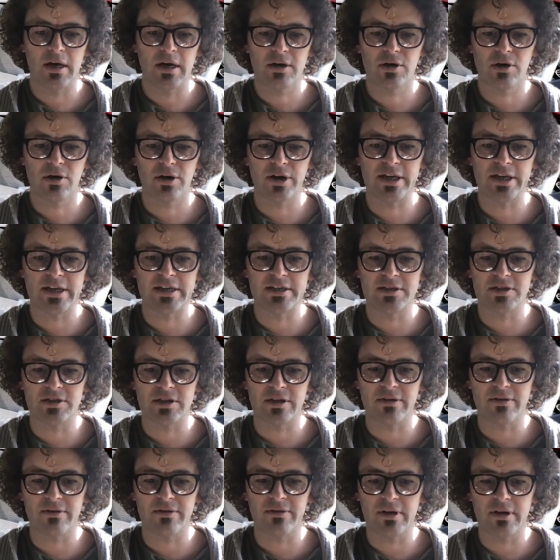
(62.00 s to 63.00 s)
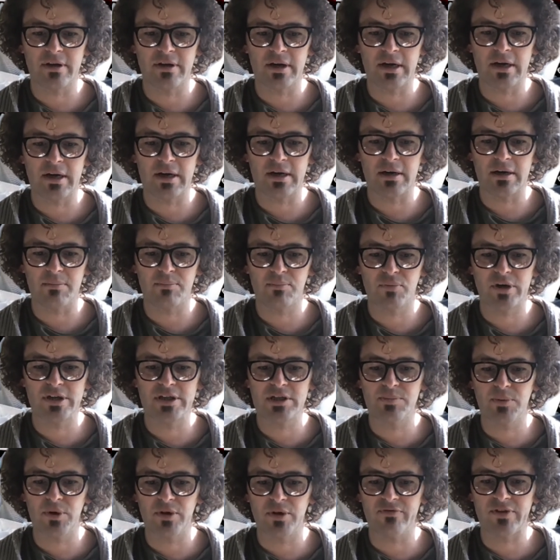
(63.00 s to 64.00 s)
Currie is
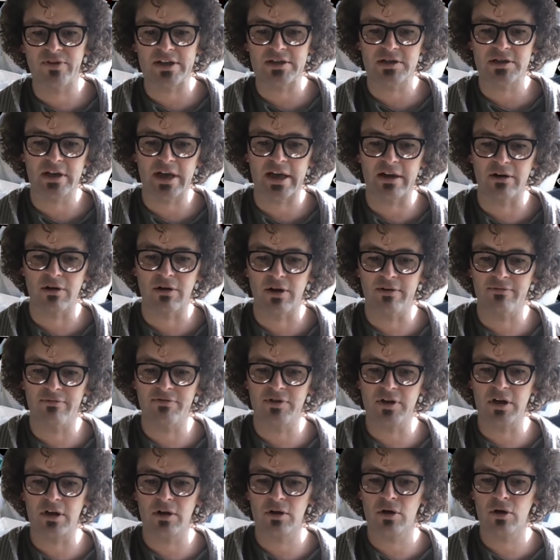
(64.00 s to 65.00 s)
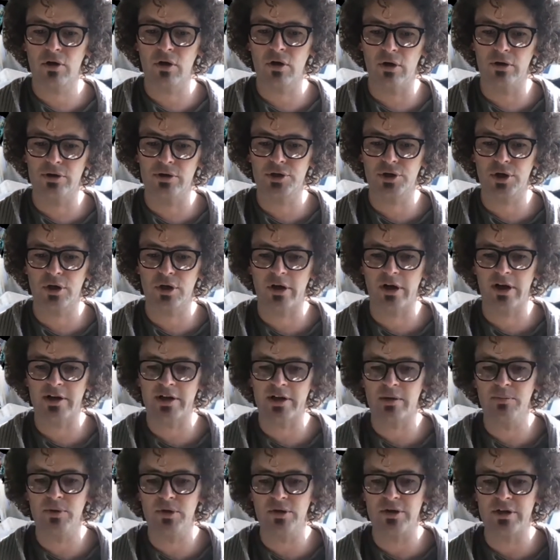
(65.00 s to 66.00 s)
principal investigator of the Culture and
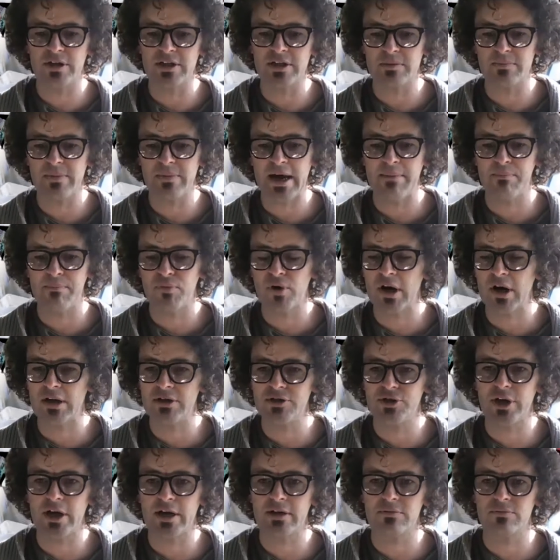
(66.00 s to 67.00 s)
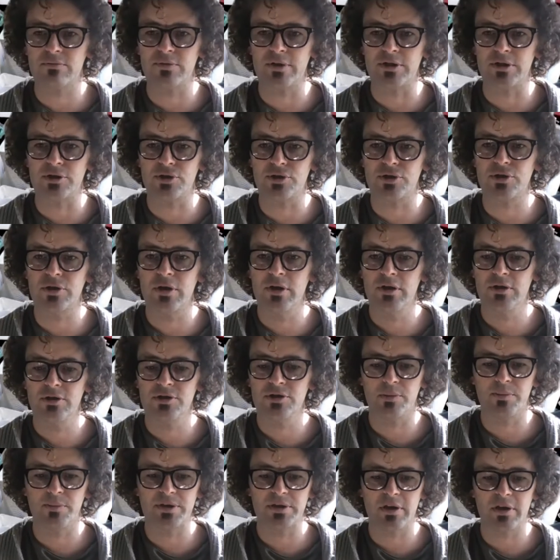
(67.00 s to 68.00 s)
Communities Map Project, which
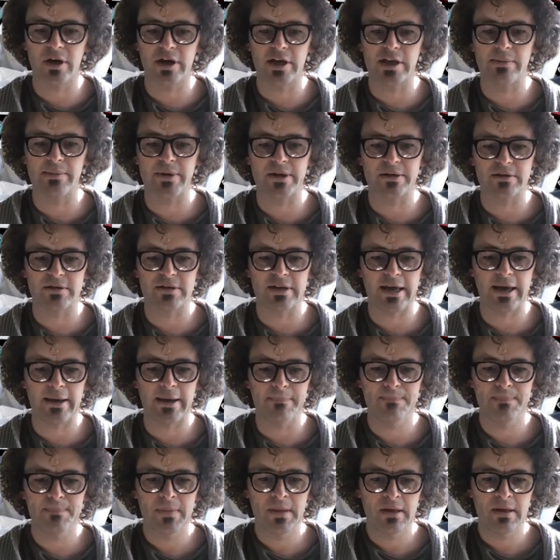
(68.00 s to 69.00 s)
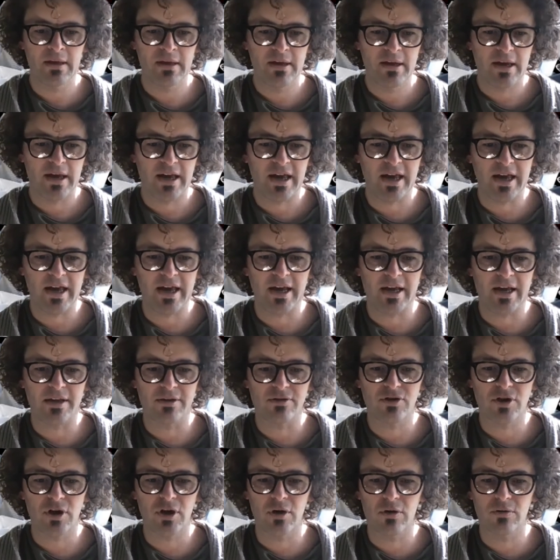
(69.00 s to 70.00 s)
she'll be talking about today,
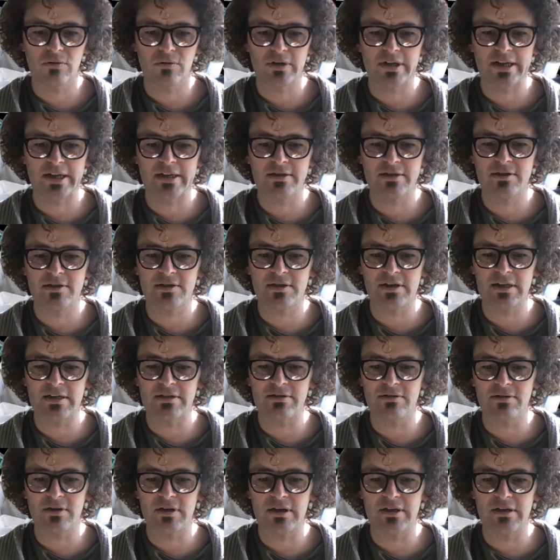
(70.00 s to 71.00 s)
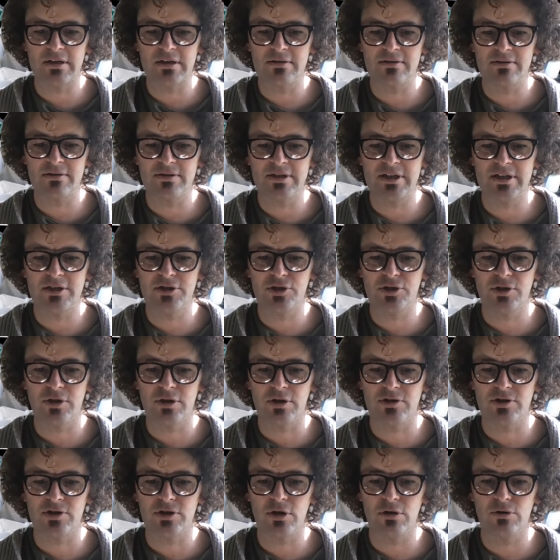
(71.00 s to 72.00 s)
and co-leads the
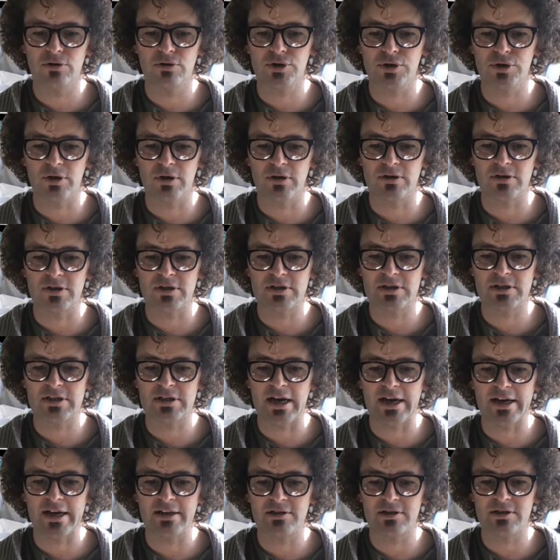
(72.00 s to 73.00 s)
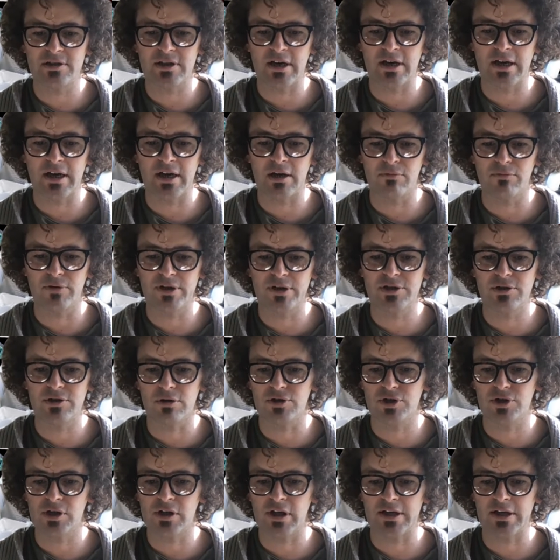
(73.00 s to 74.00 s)
Digital Social Science
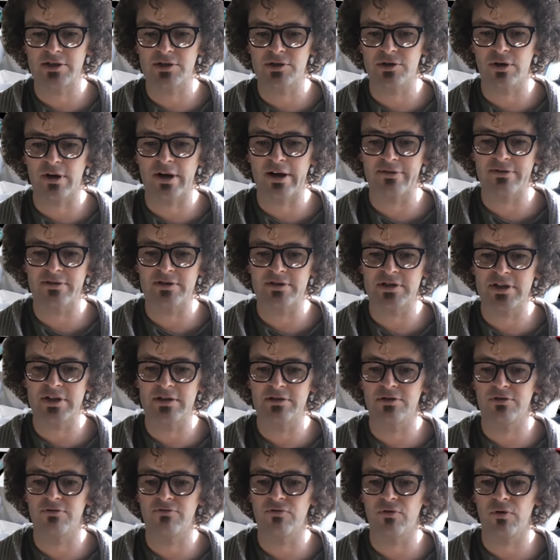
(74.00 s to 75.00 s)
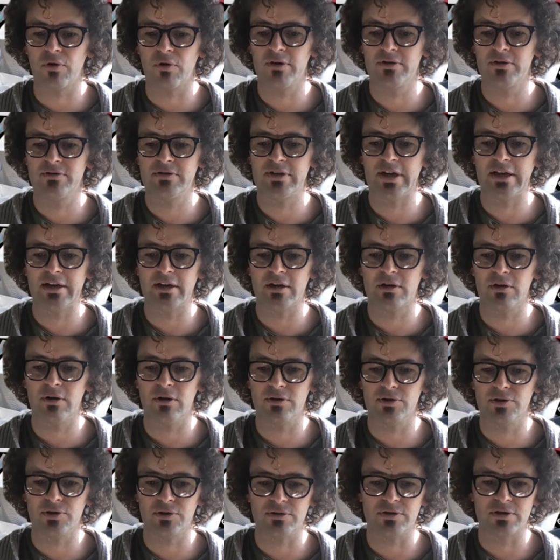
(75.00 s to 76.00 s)
Research Cluster at the Center for Data,
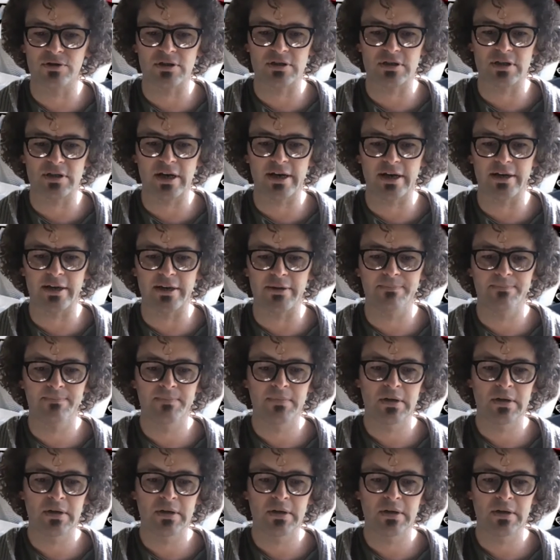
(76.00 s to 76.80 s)
Culture, and Society.